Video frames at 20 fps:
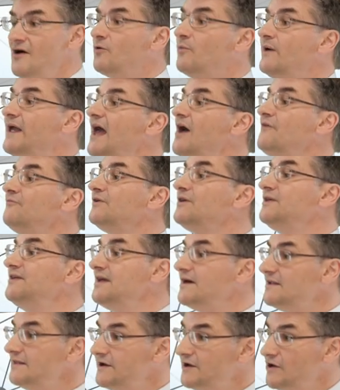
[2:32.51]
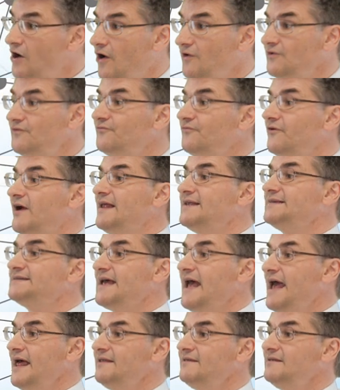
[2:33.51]
We have a yearly conference
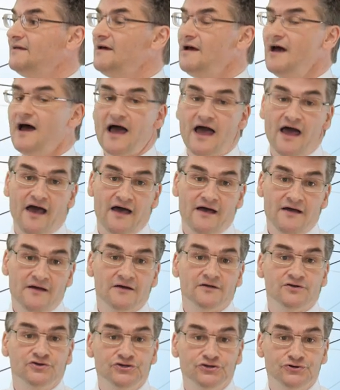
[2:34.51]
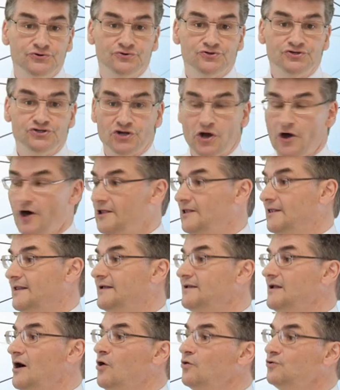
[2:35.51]
and a new journal,
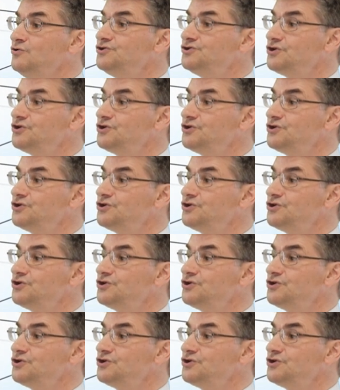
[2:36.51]
an own